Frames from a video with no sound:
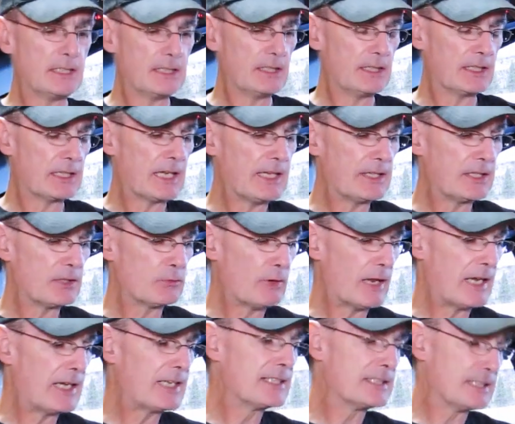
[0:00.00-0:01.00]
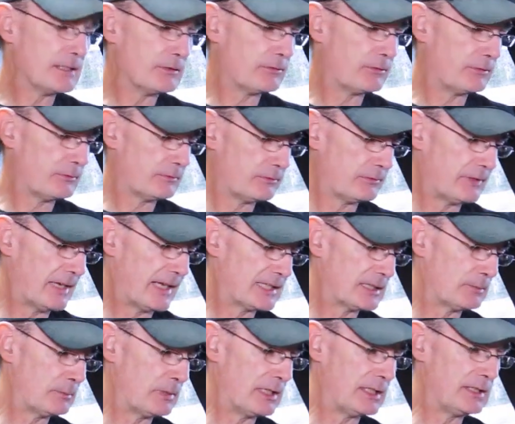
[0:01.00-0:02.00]
again the relative
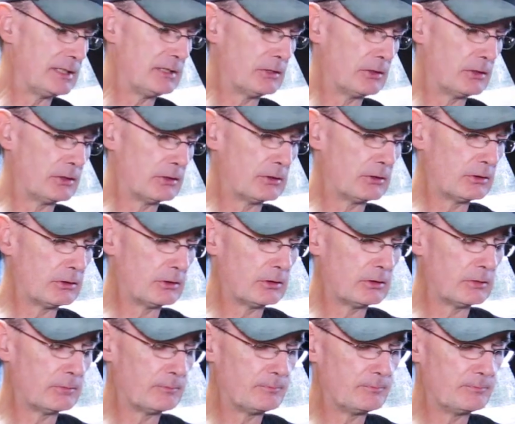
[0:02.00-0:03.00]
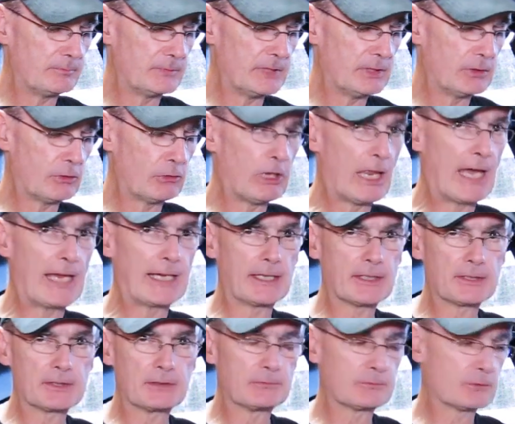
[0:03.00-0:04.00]
flexibility or
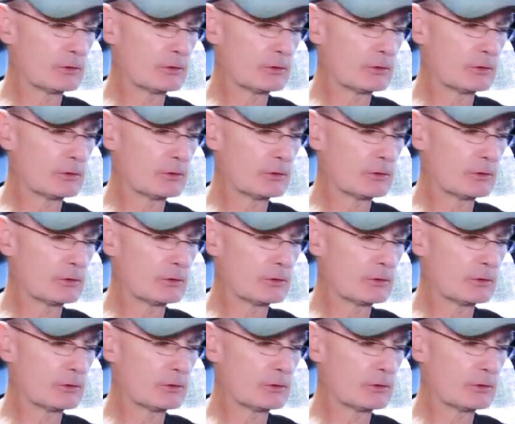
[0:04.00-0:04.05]
lightness of